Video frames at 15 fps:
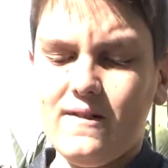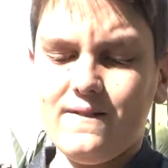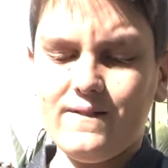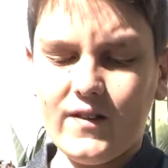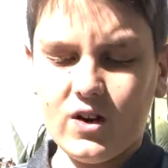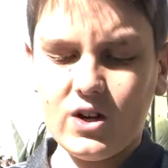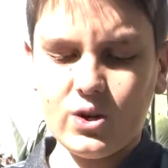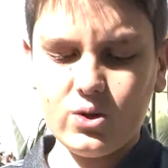
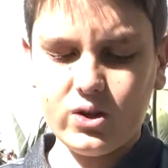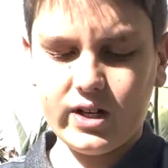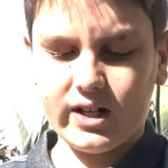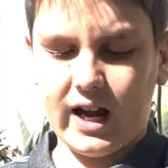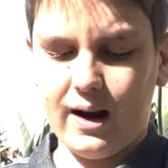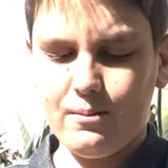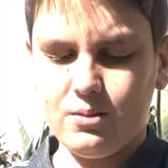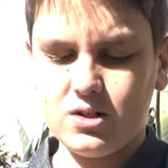Very good
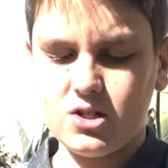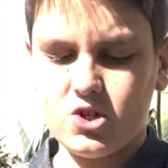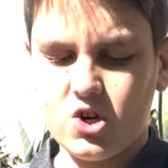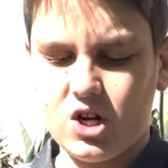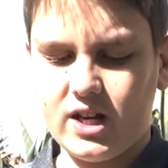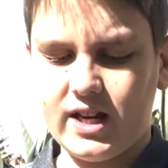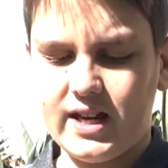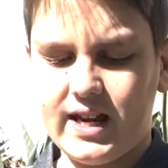camera to
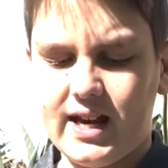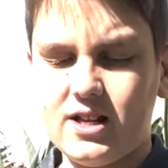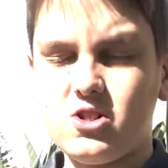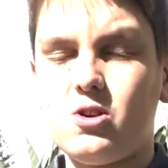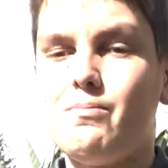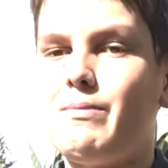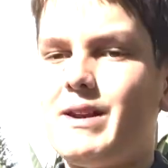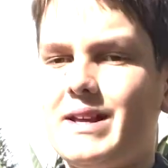try and get your hands
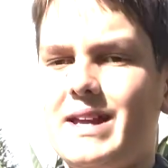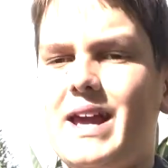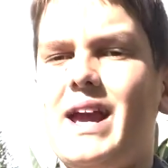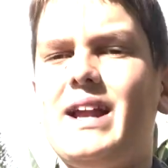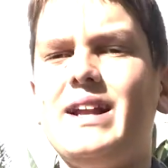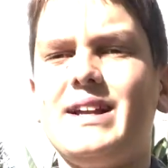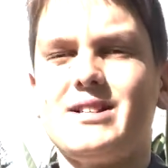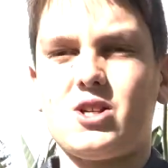on, but
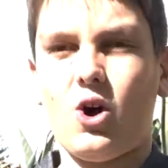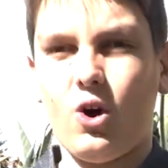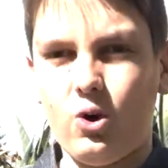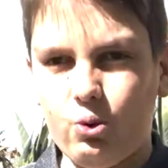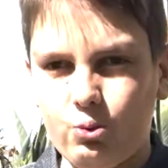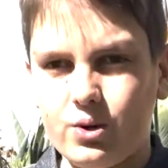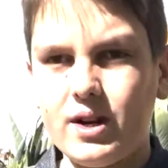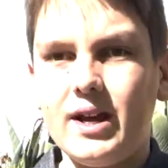again, it's
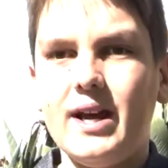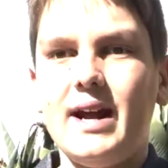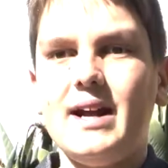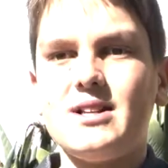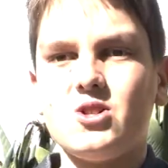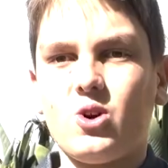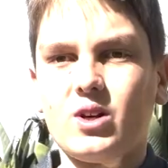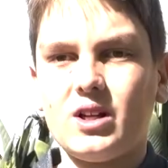old.
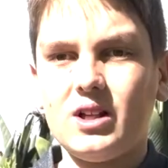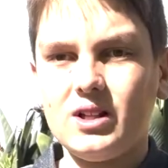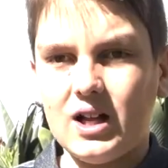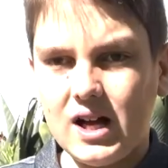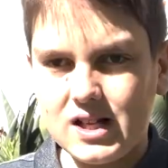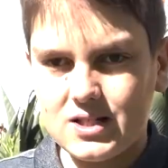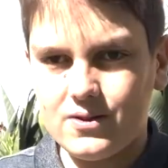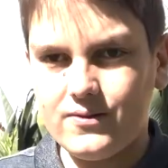It's not going to
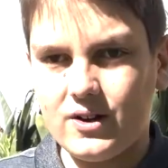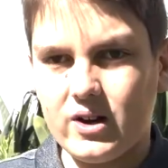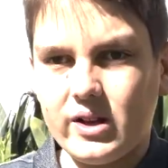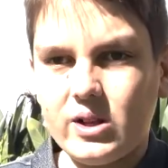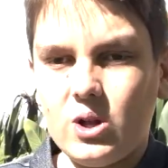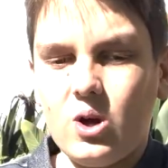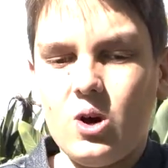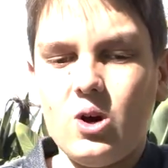last for very
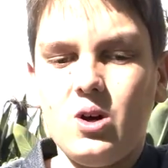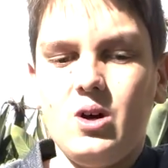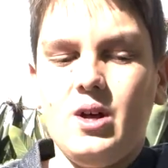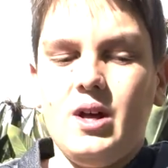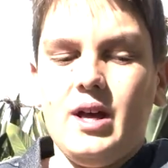long.